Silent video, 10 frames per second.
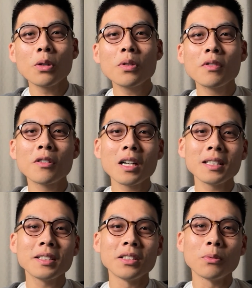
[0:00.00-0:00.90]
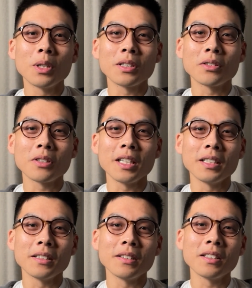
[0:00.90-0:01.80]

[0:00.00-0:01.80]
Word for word: although the variety in the work is great,